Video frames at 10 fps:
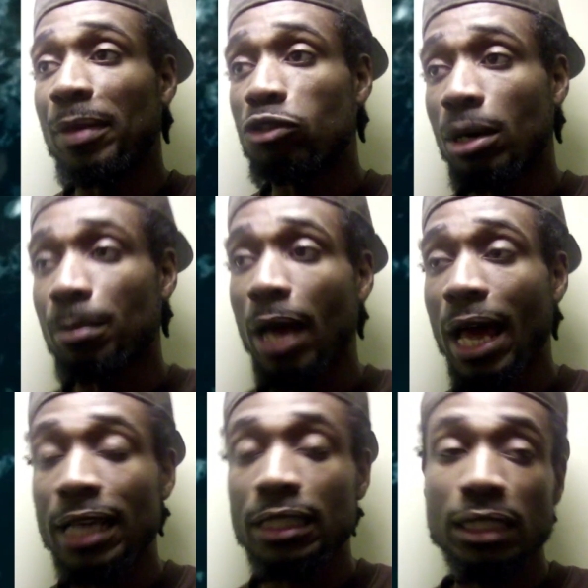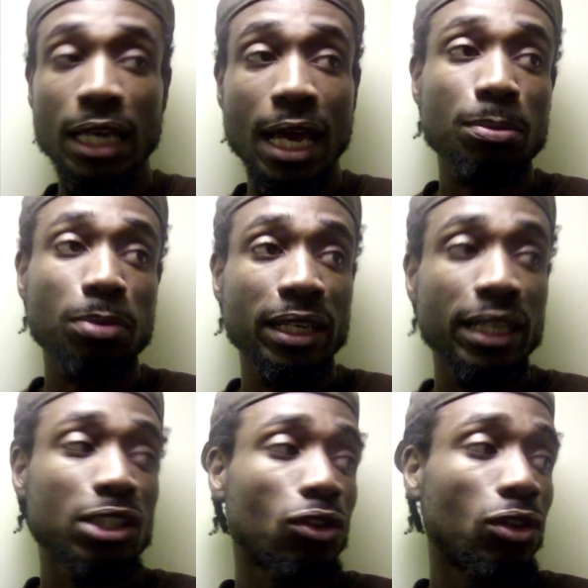Trump actually has
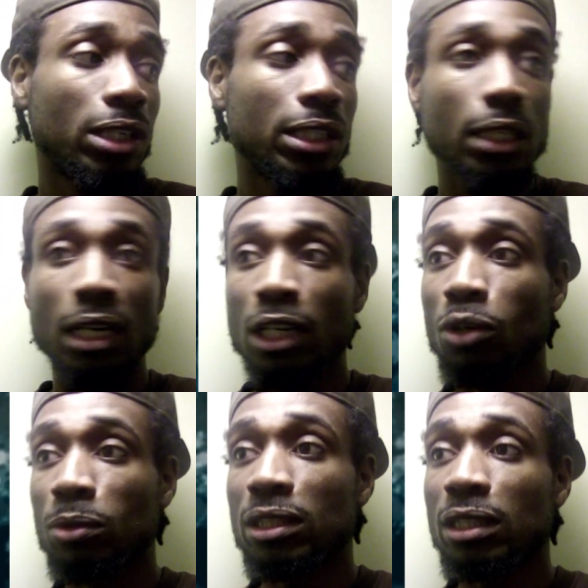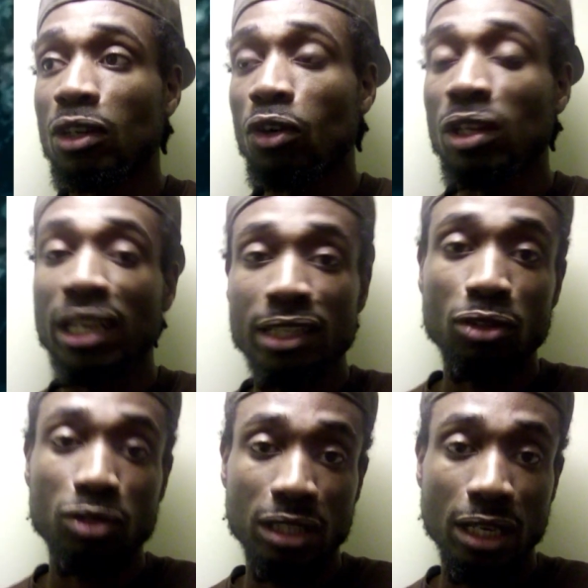plans on going to the
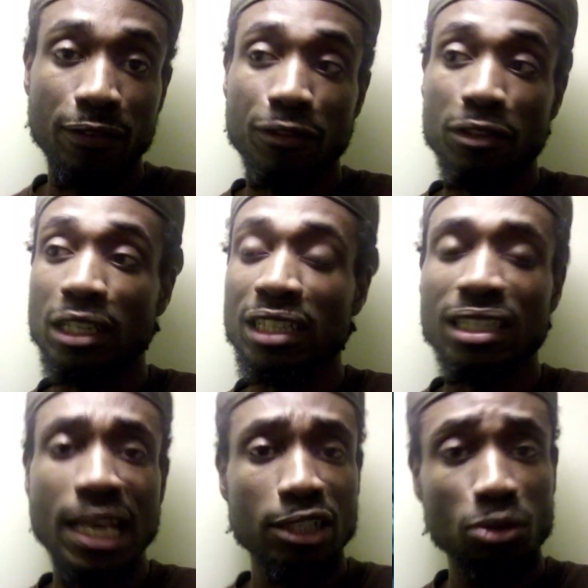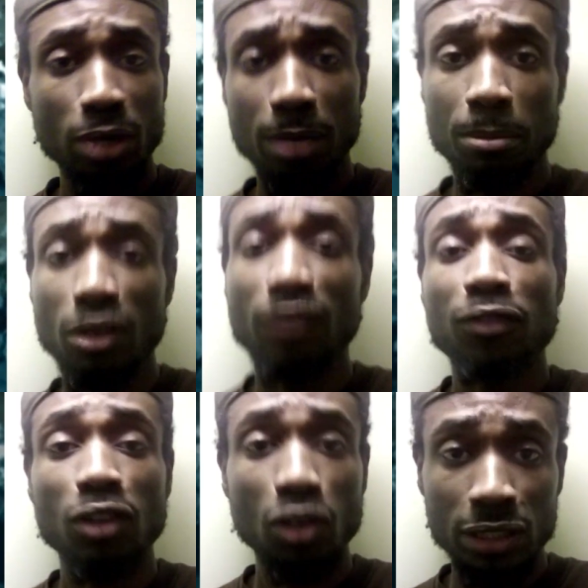Orlando Sanford International Airport in
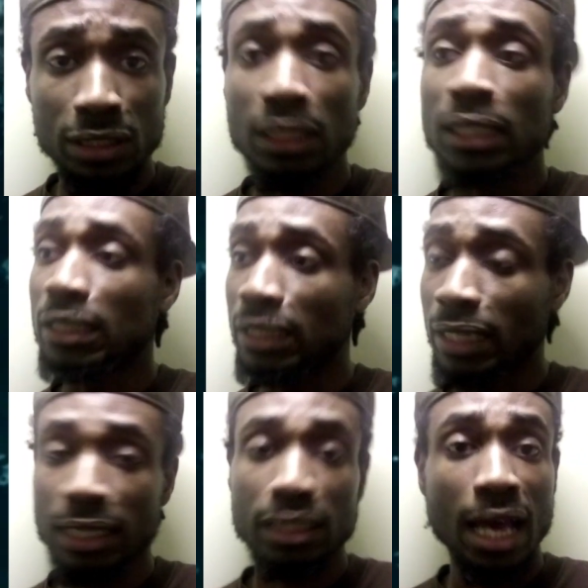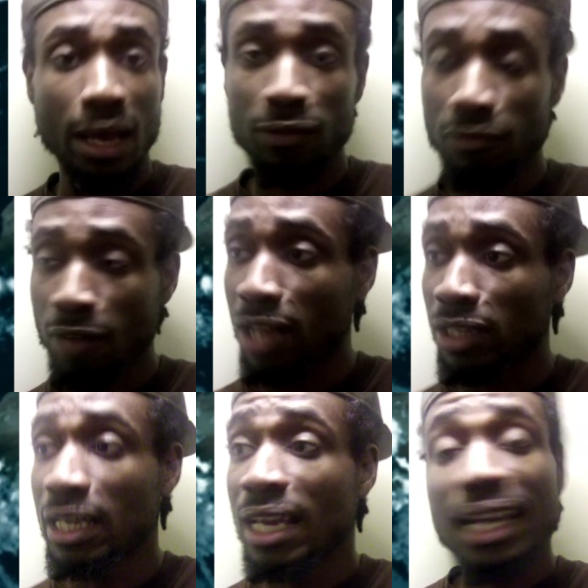Florida today to have a
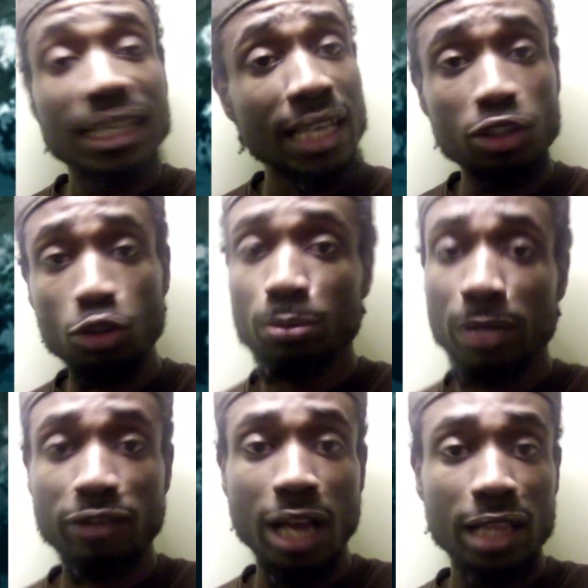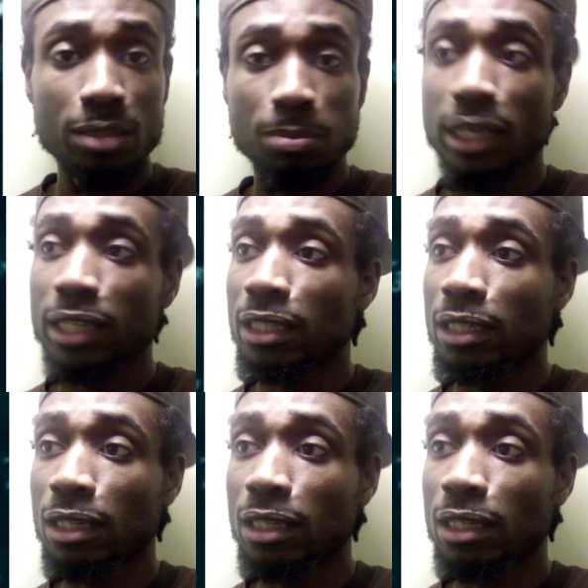rally. And he has two big rallies planned,